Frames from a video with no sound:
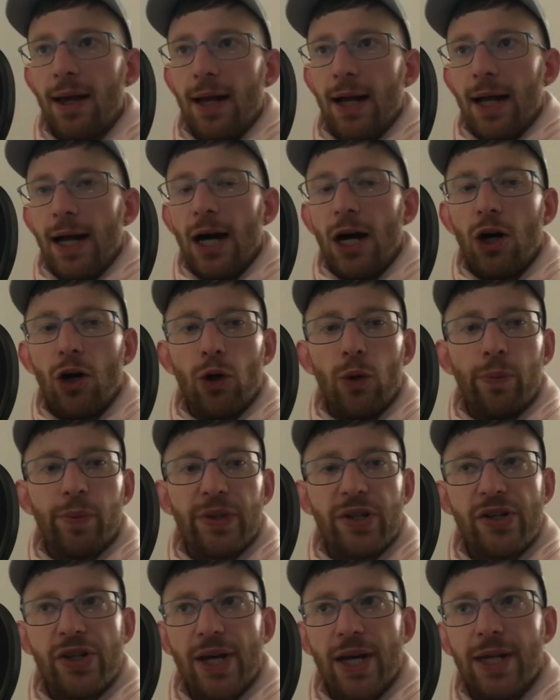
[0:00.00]
I hope
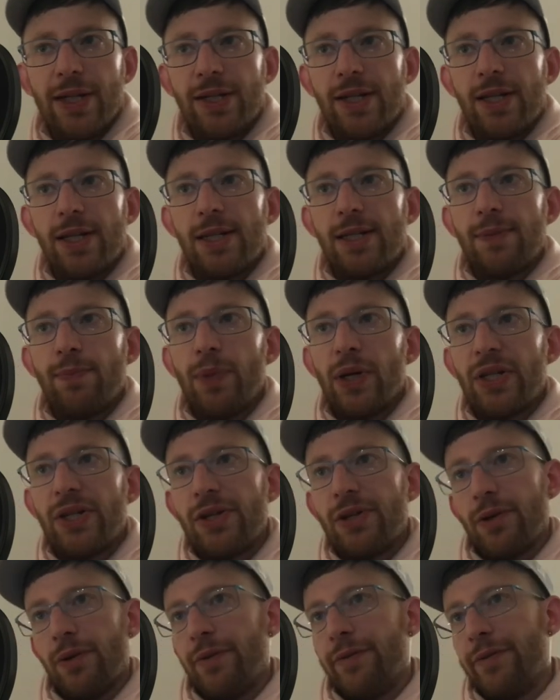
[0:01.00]
it changes, but
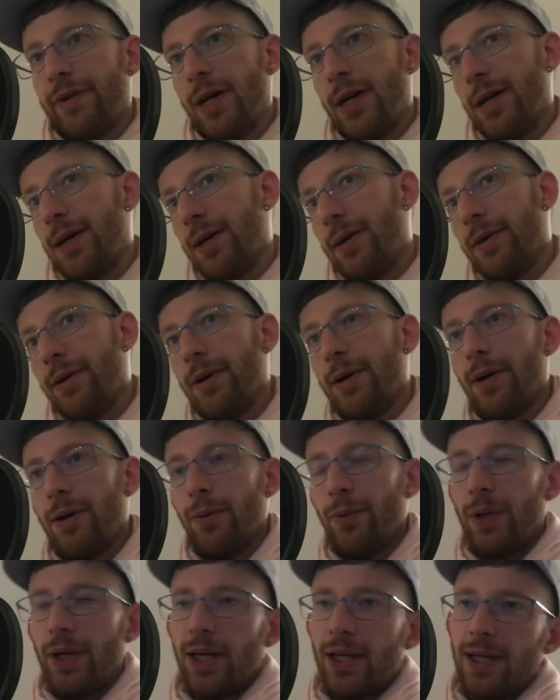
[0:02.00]
so far
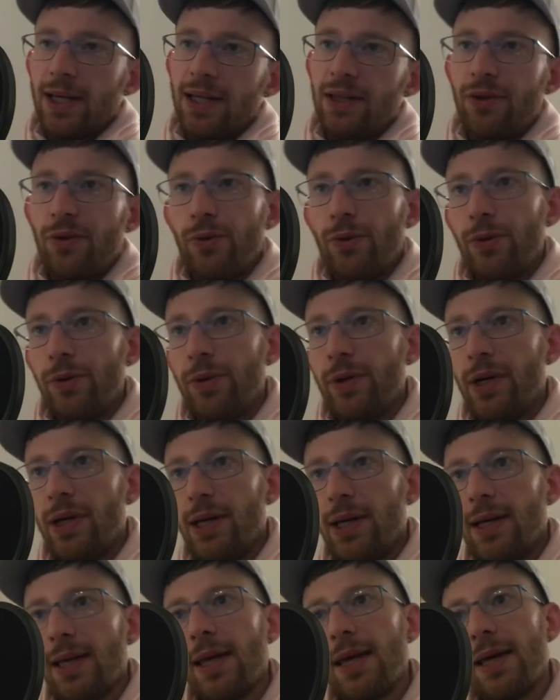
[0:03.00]
what I can do
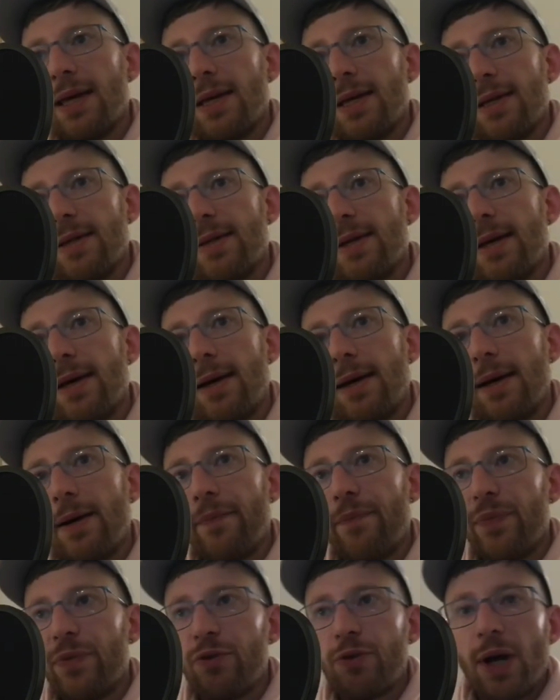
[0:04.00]
is
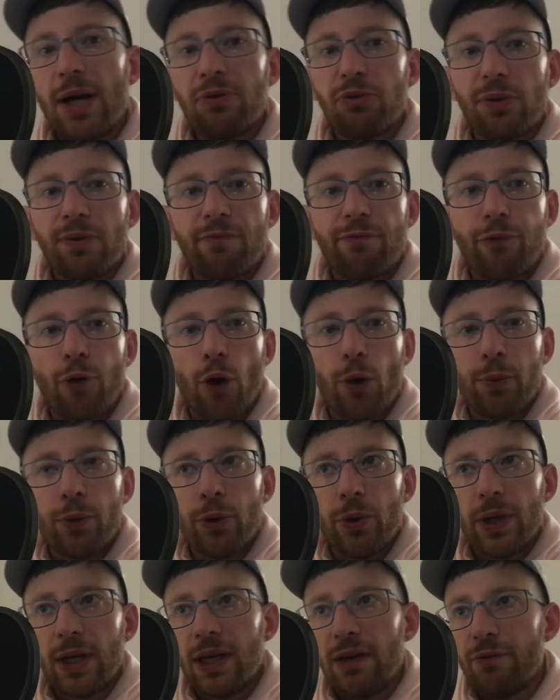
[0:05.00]
try to inform you
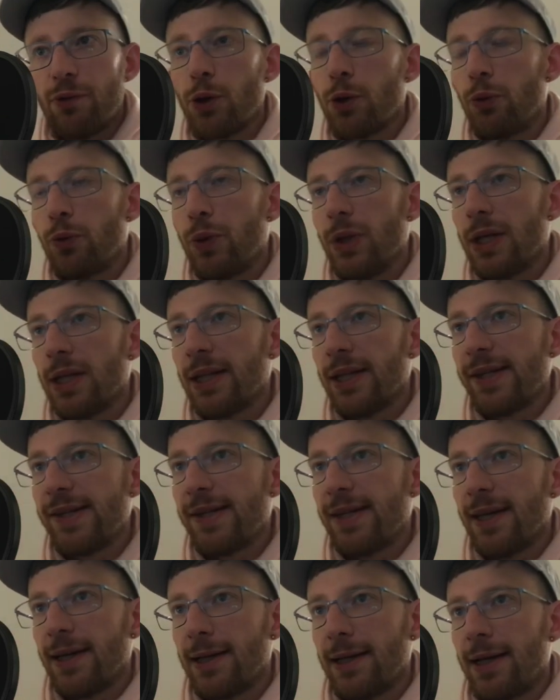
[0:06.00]
and give you a
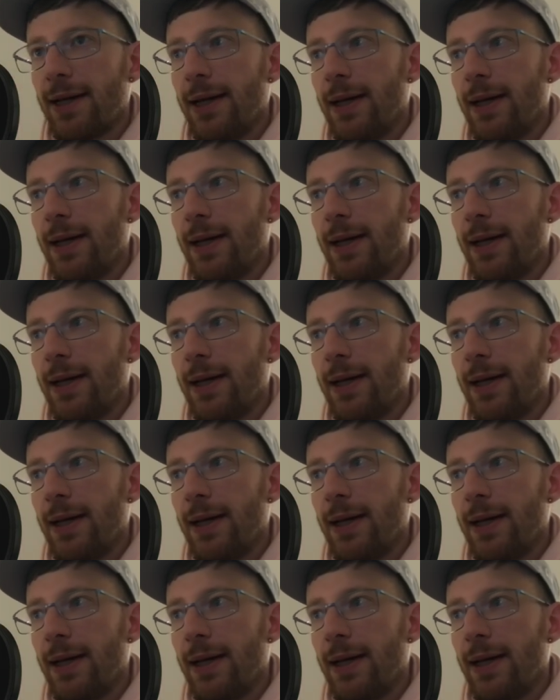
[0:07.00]
realistic